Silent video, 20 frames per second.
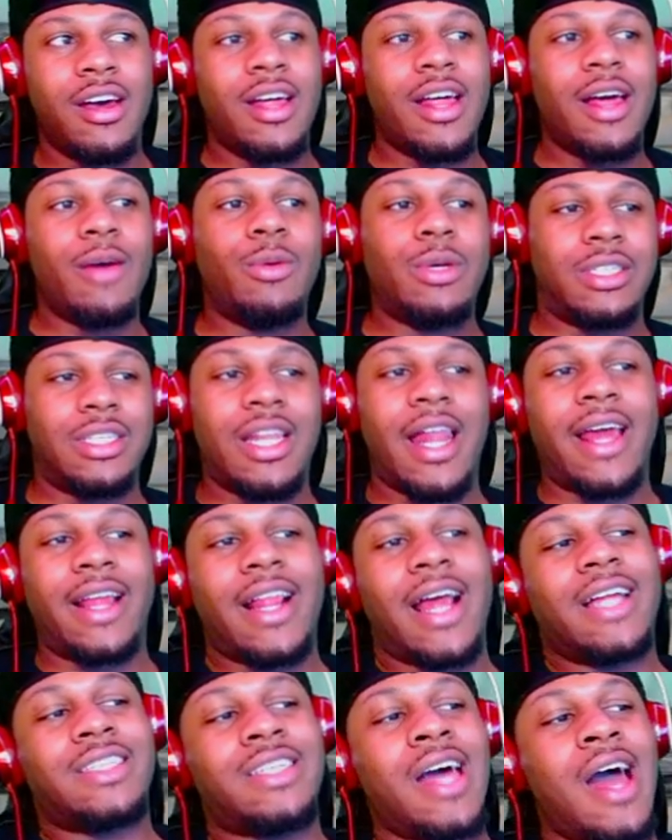Was it like
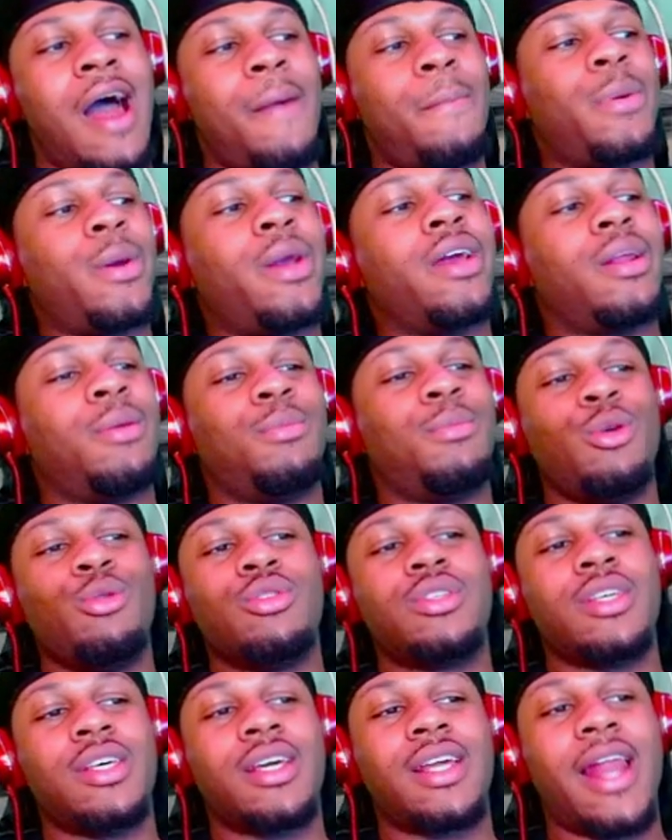that time period of
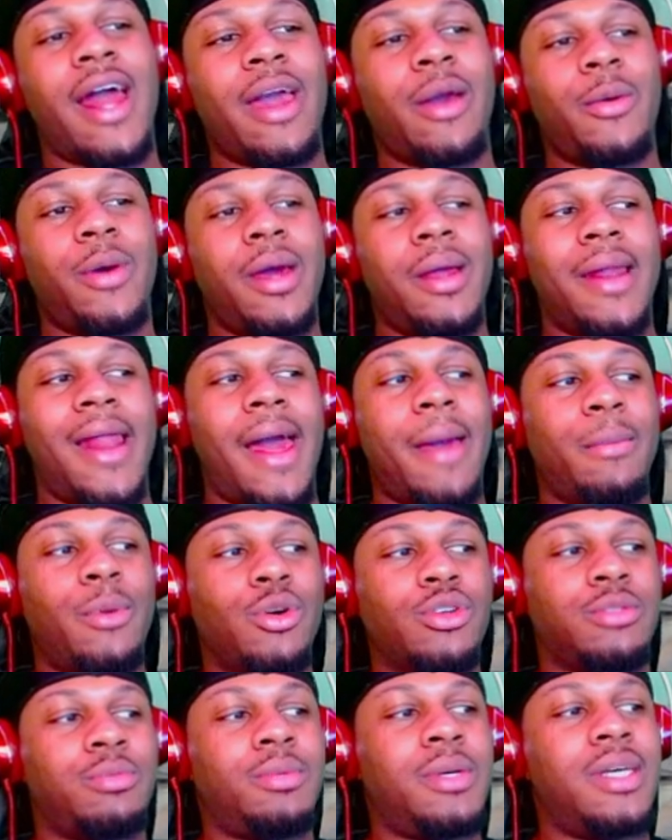music, like where like
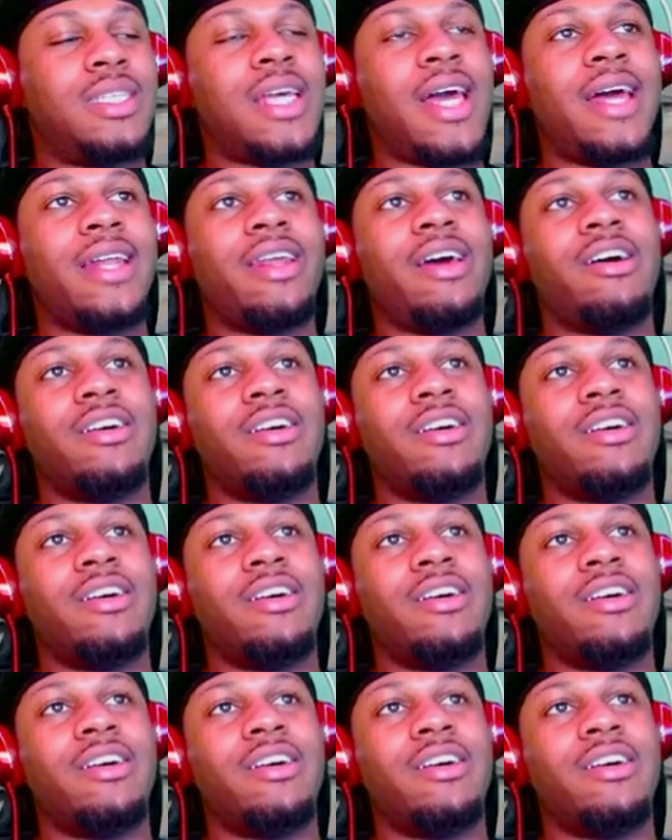most beats had that?